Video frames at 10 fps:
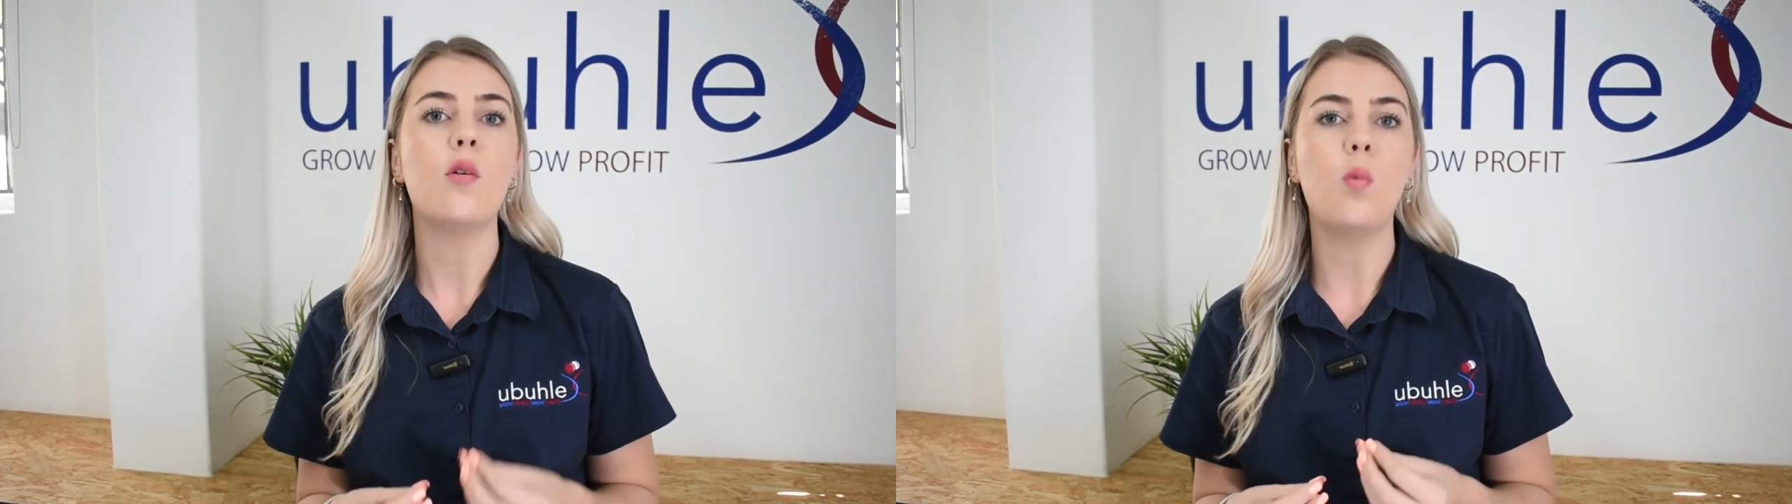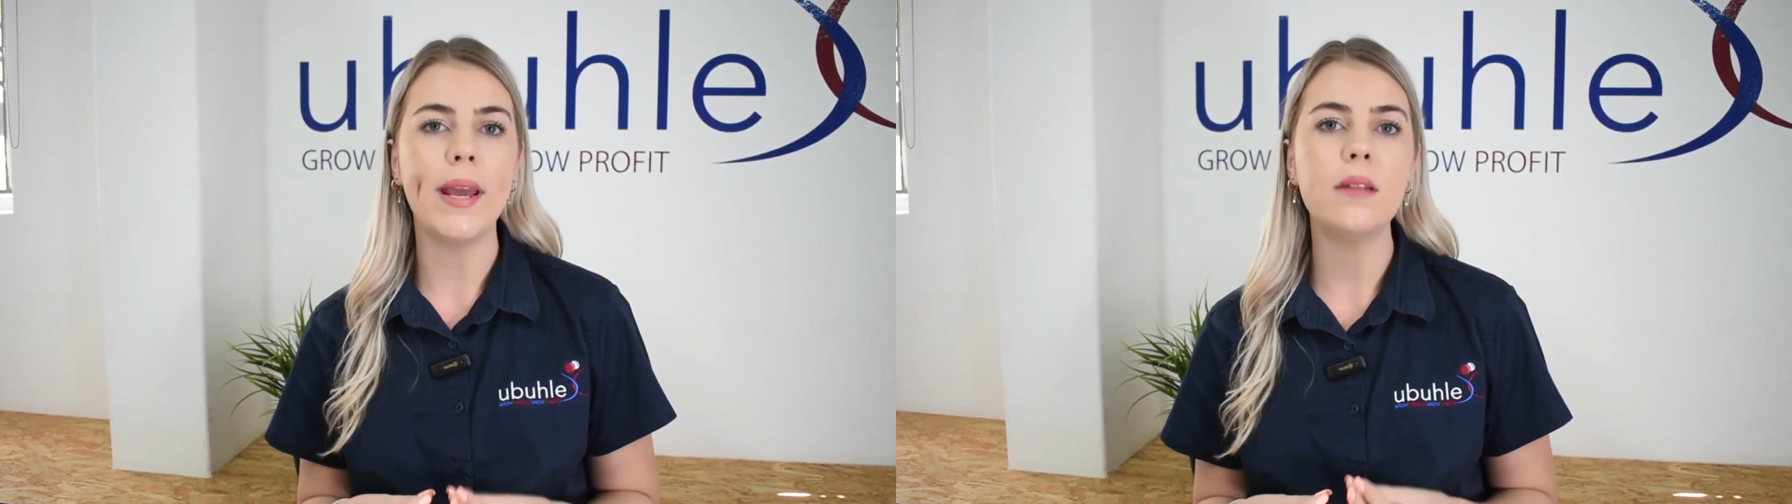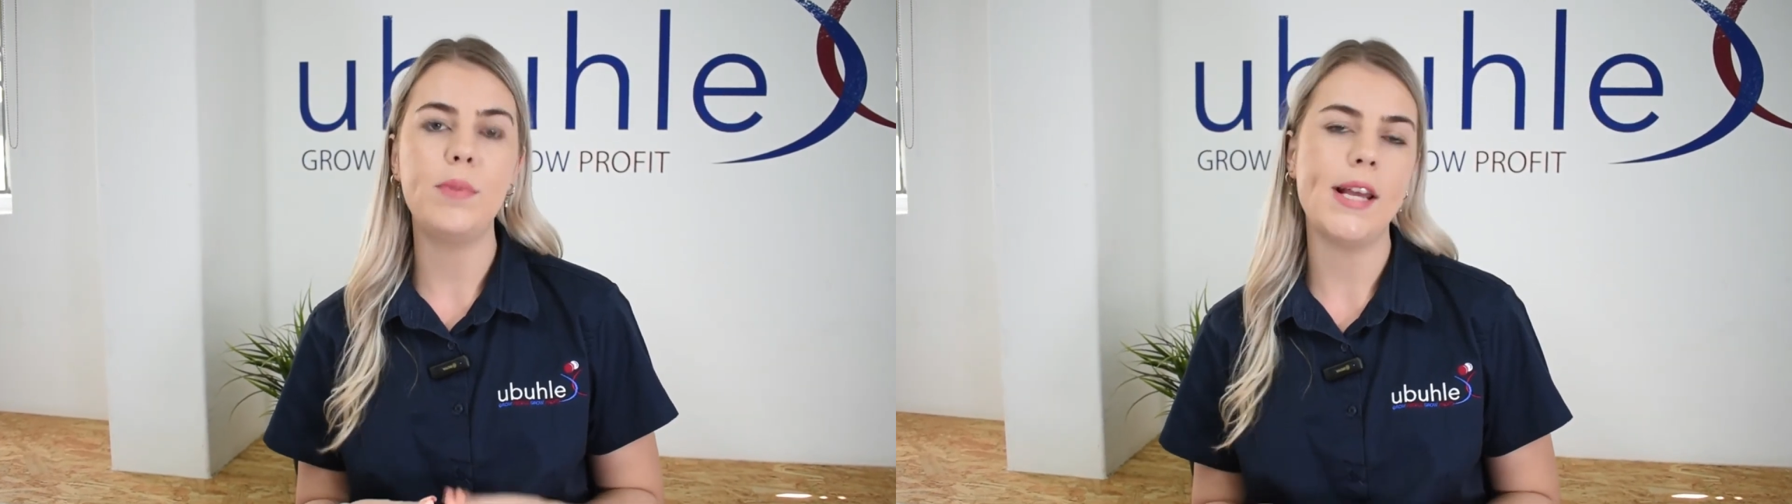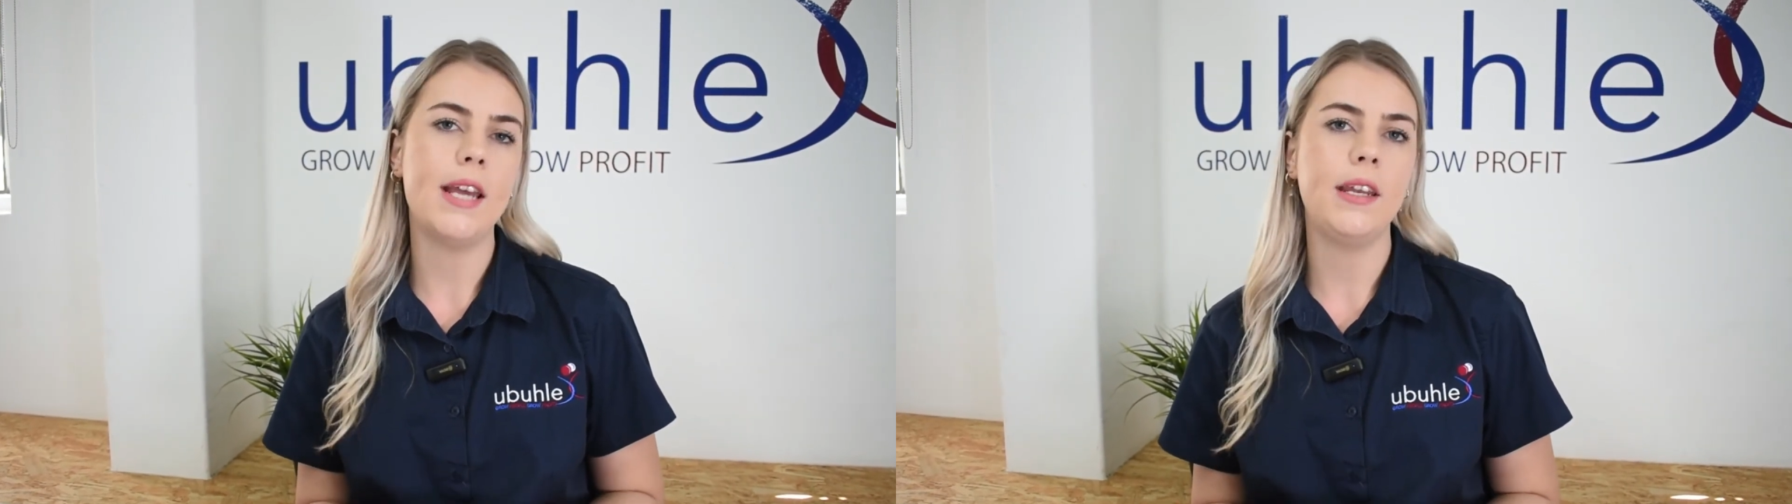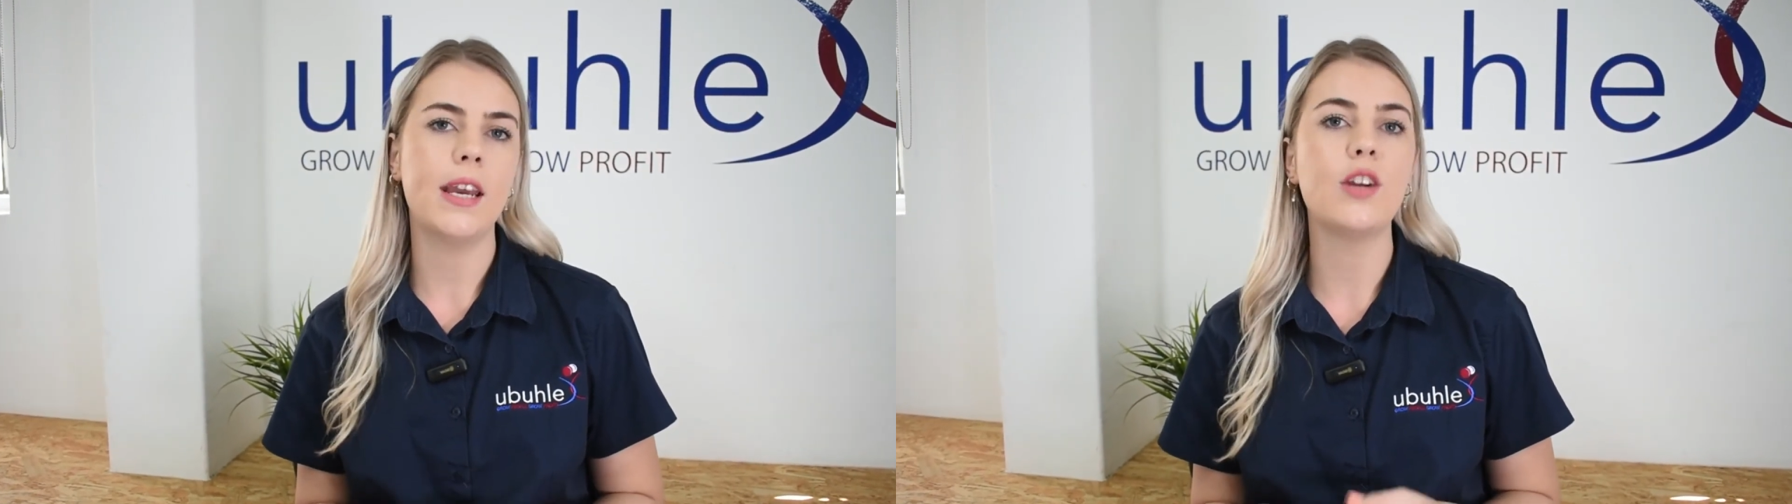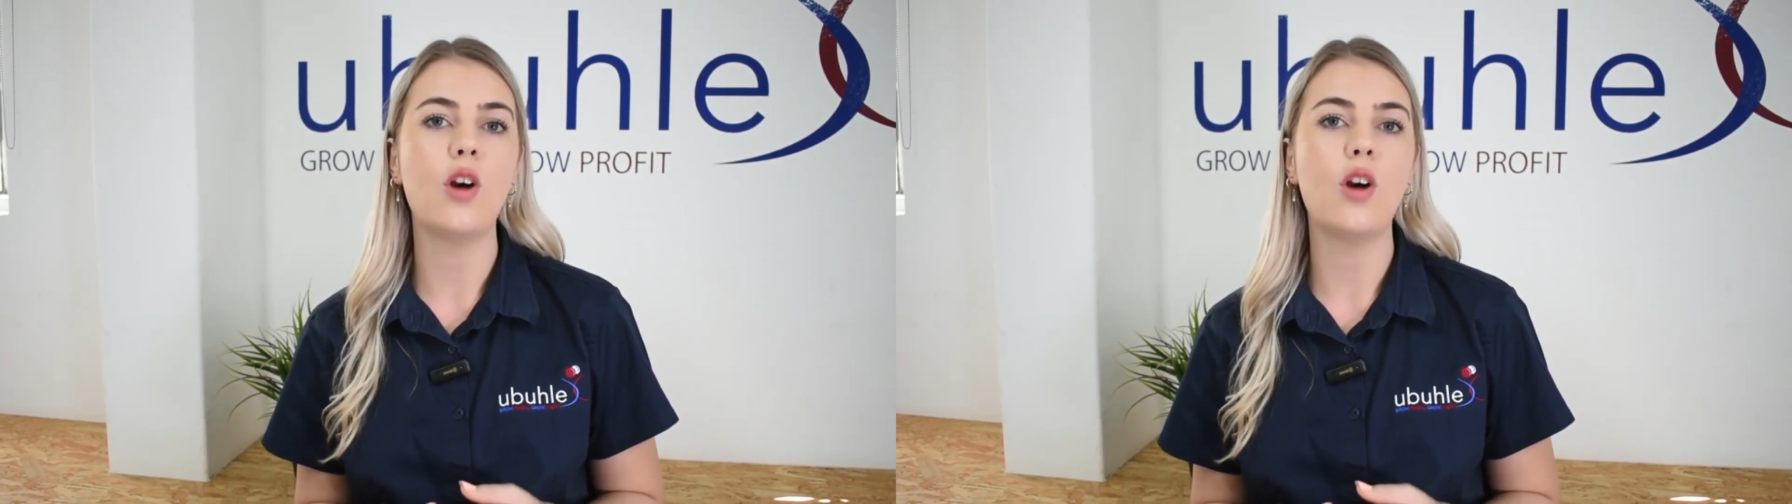when planning an